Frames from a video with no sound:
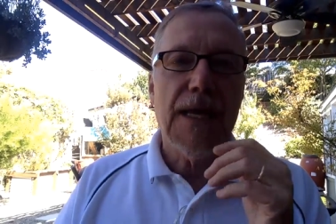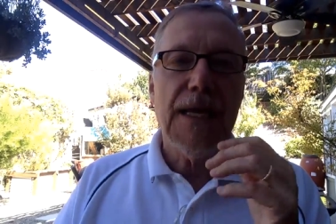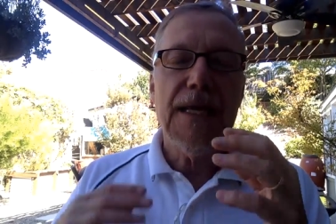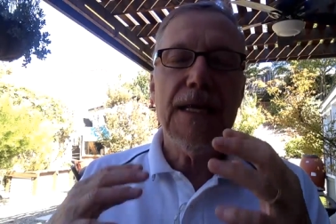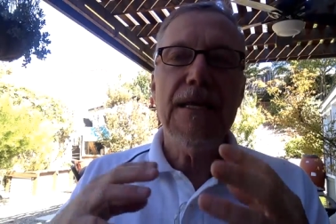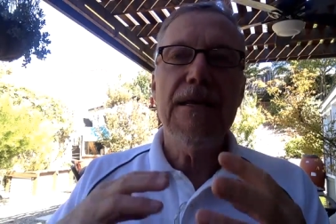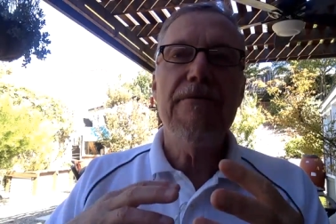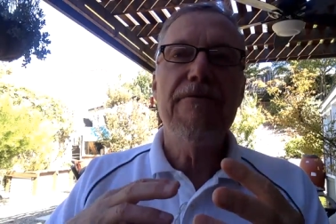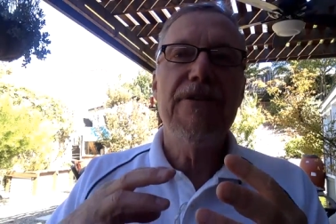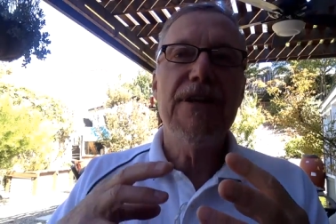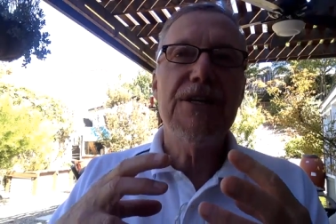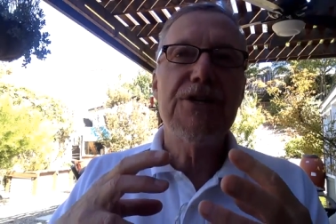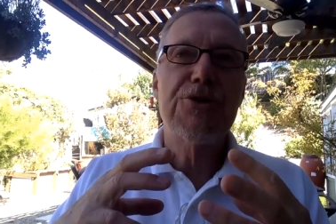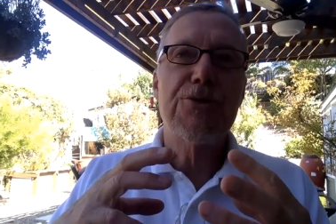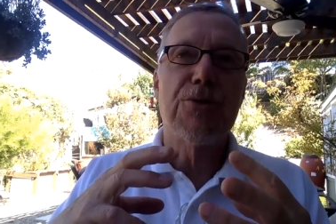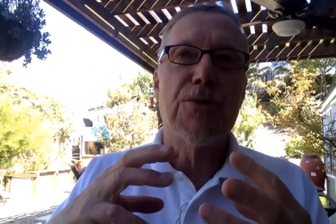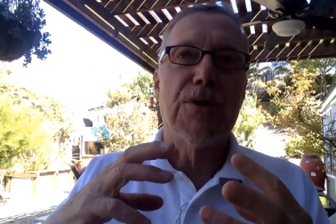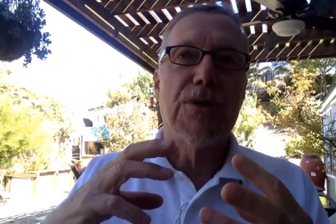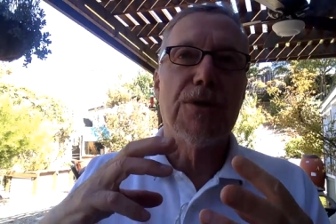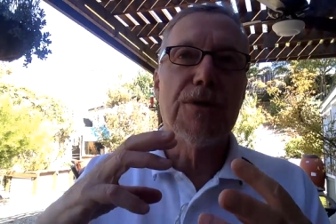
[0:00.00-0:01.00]

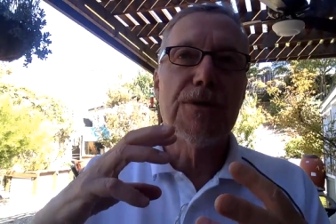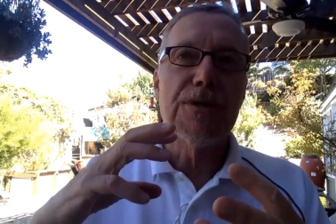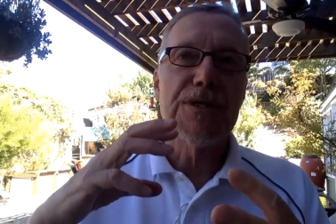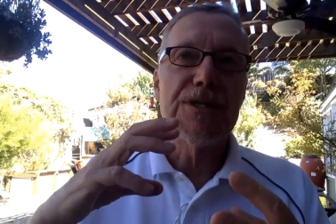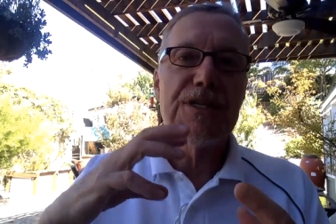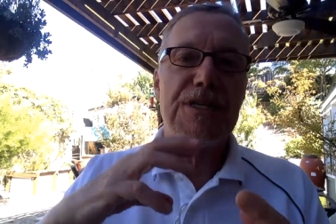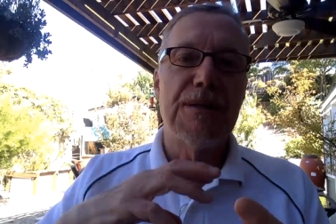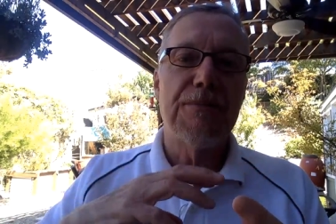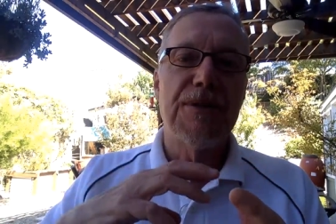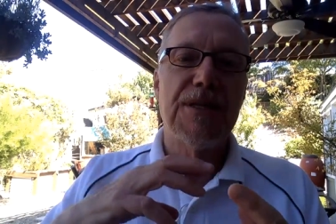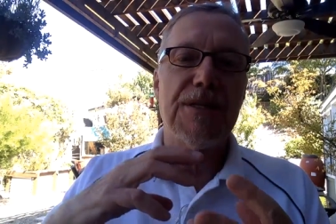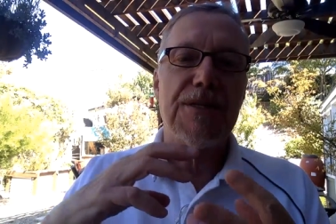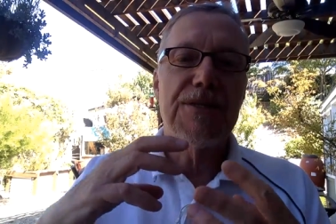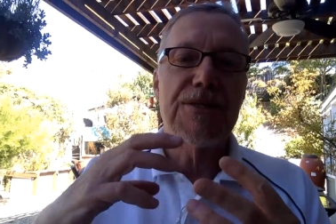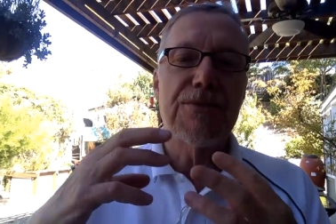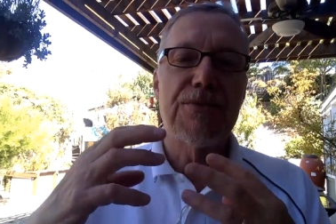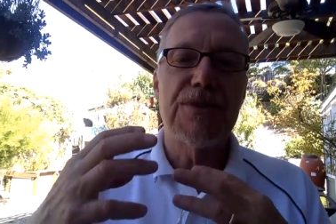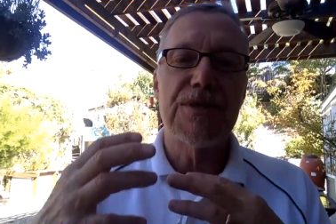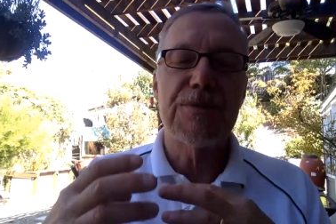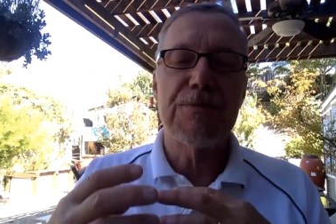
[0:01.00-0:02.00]
individual
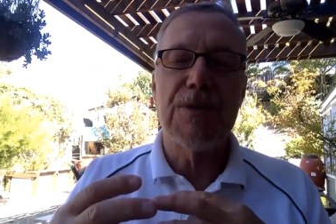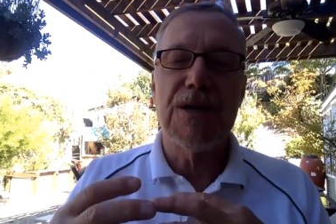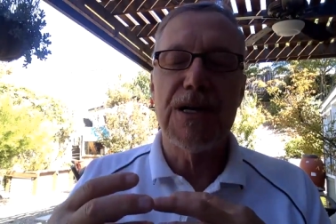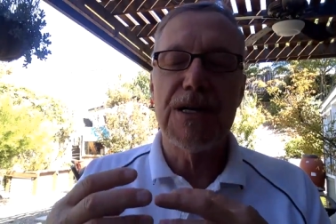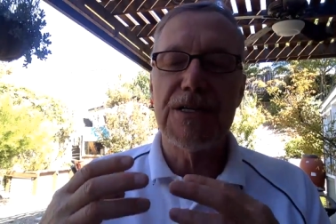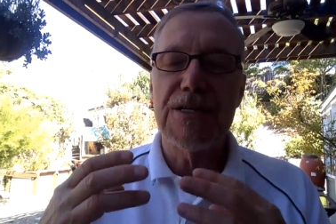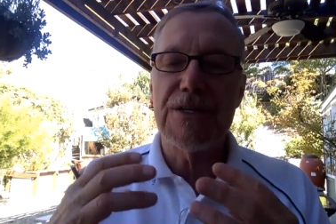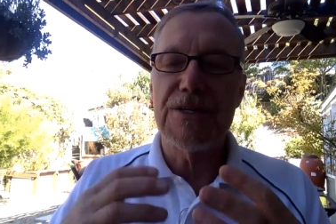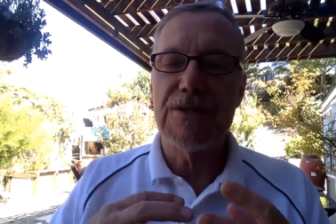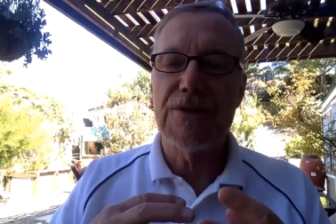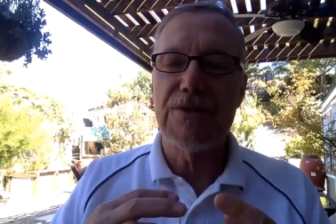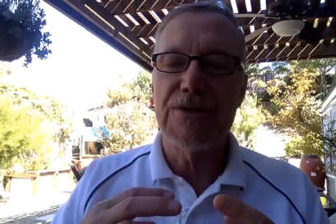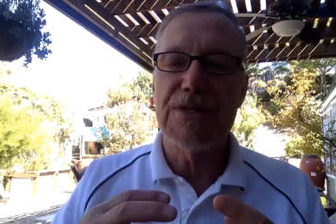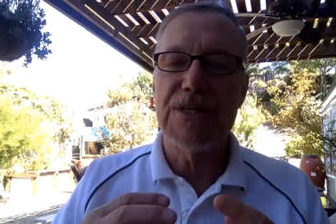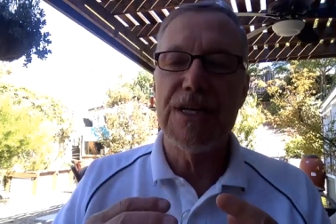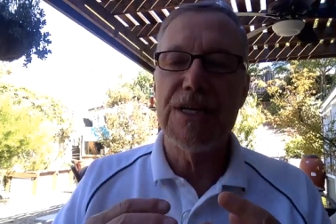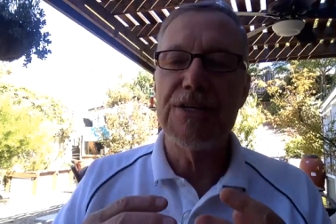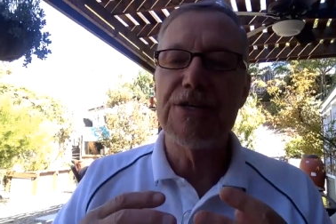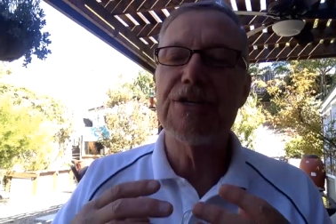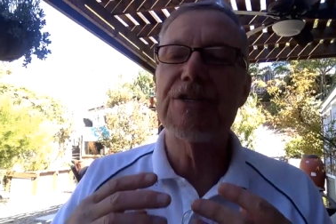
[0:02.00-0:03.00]
stimulus response
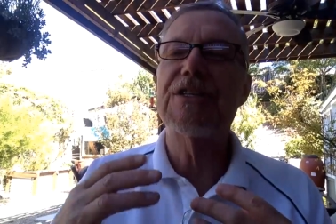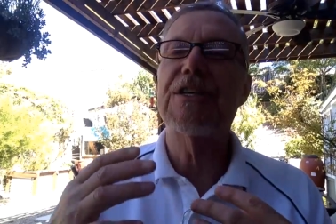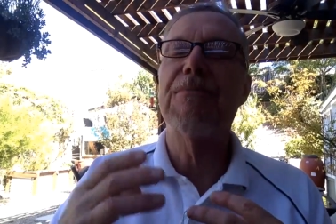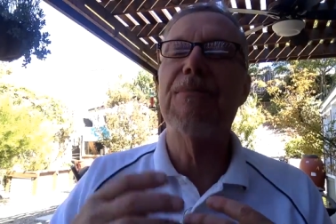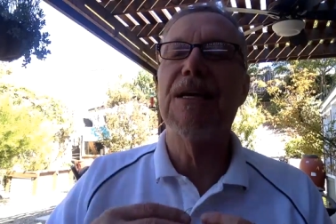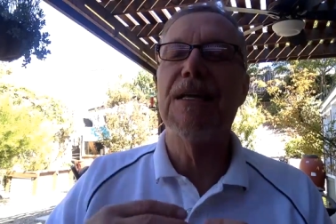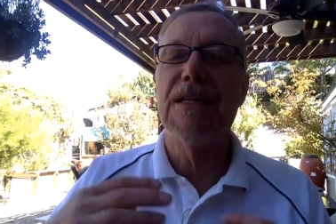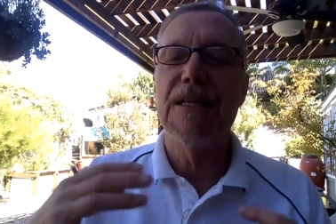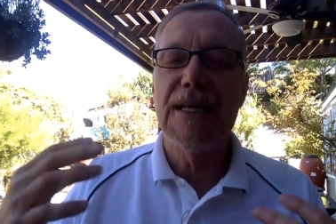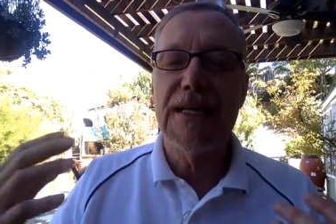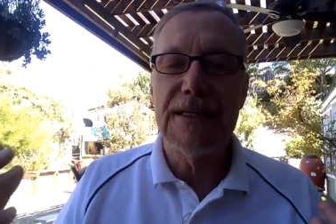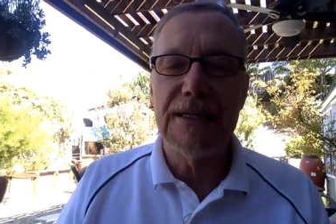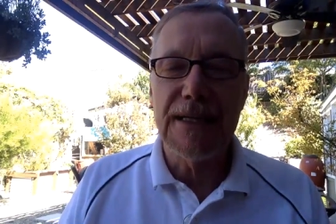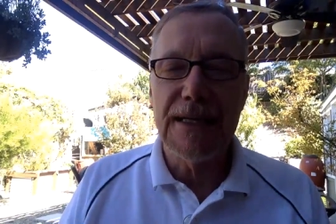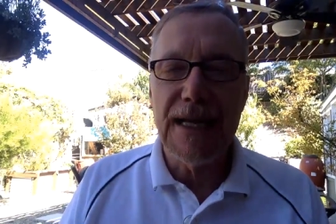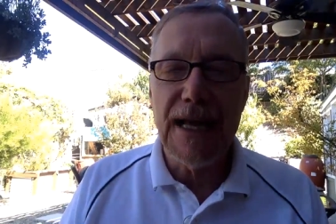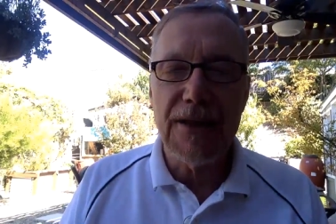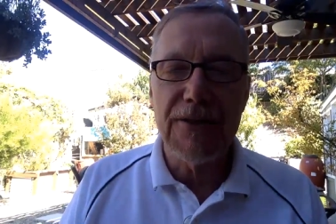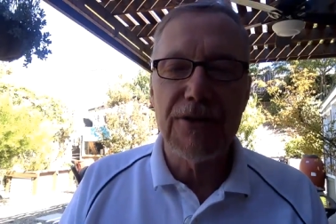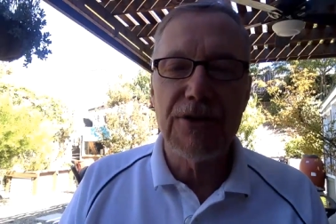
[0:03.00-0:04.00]
associations can be linked
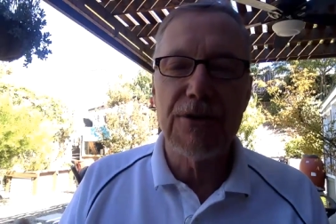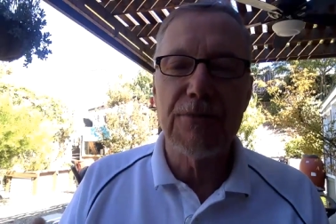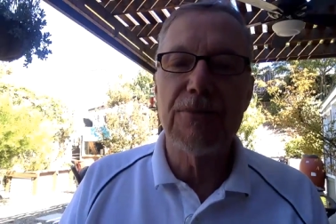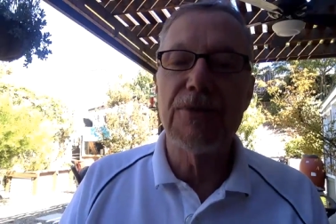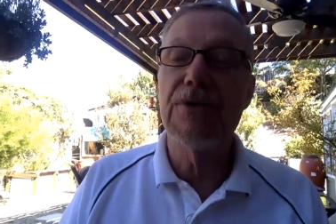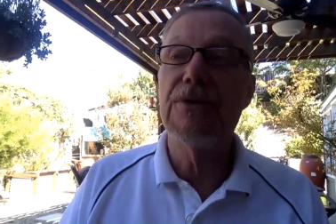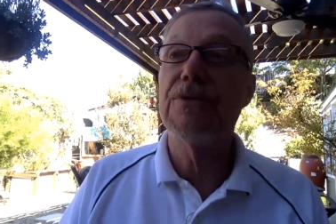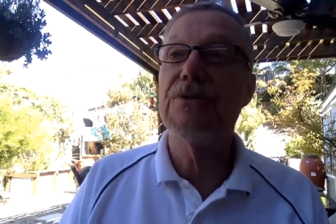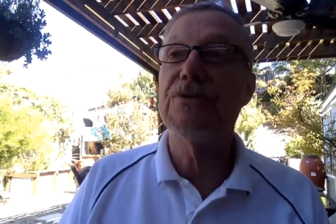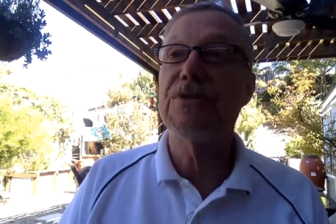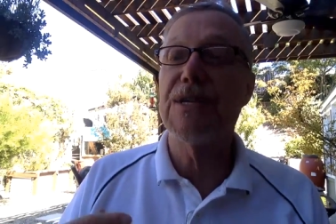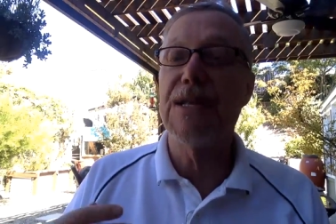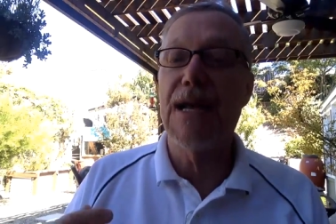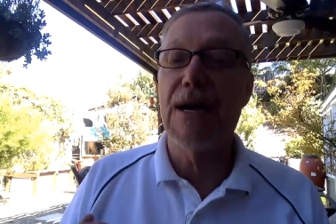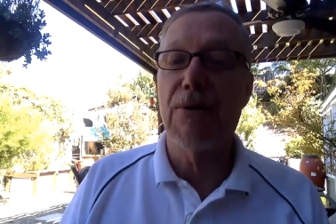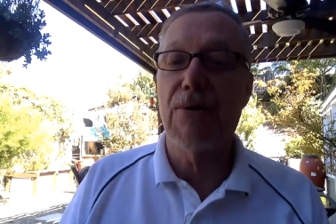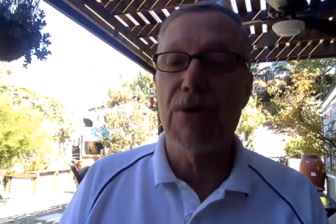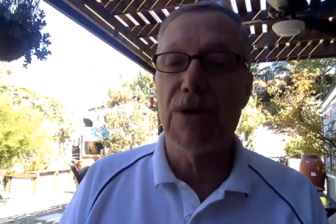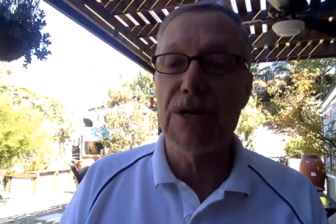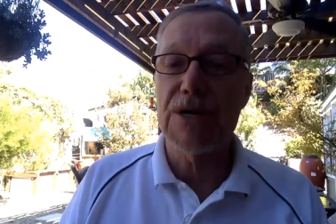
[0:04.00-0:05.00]
together to produce
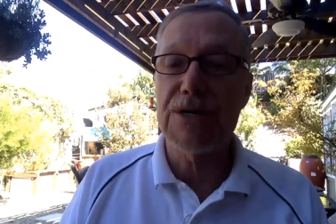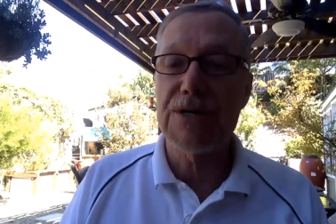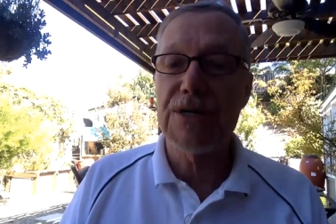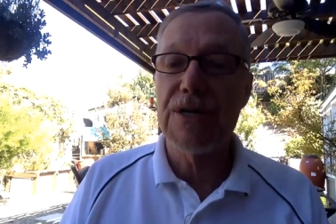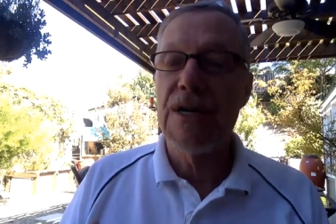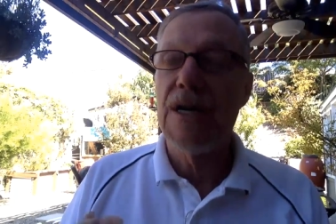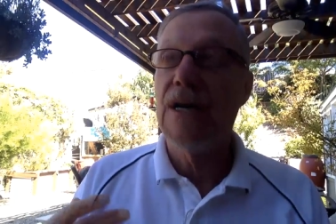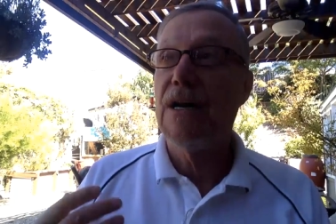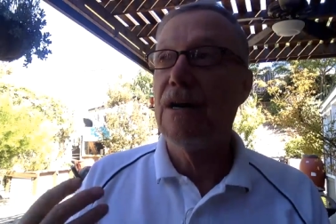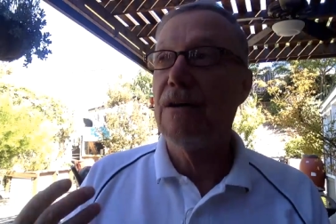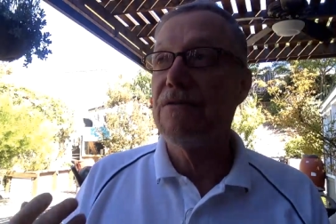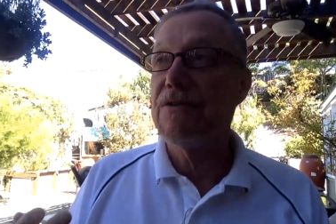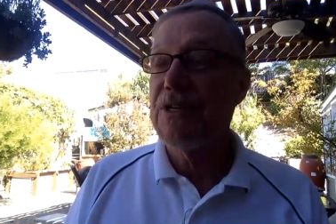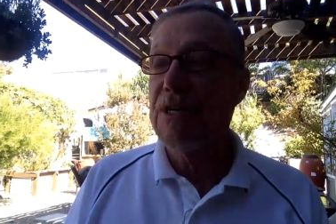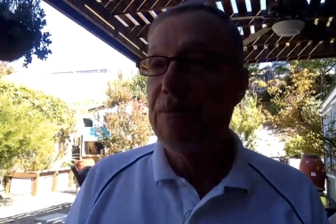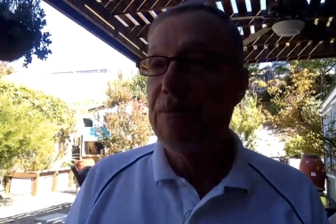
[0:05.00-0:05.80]
networks of